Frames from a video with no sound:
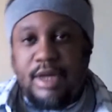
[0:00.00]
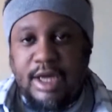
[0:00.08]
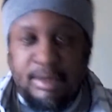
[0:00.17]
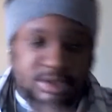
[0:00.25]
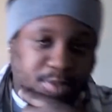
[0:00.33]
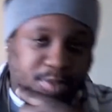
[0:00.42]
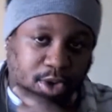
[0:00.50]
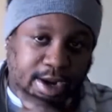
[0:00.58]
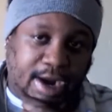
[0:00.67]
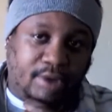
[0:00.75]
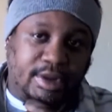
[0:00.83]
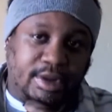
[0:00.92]
it was brought
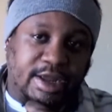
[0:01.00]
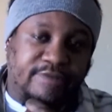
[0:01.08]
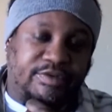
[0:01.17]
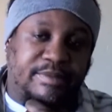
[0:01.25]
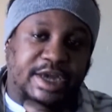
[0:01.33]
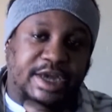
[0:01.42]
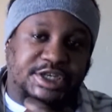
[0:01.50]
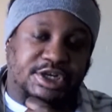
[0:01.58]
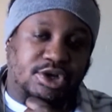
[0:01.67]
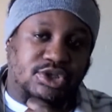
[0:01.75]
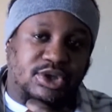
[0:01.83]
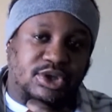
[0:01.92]
out information
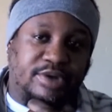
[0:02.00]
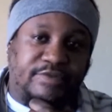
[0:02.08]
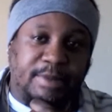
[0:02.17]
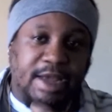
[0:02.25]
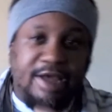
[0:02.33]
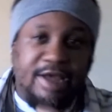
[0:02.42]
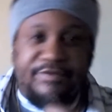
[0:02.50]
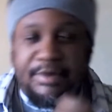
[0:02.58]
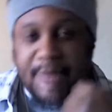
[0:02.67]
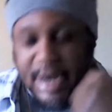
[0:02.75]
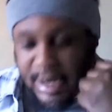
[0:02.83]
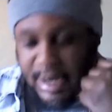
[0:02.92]
concerning from the
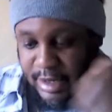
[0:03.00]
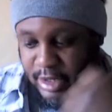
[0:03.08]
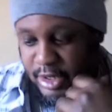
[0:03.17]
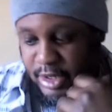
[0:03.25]
FMI,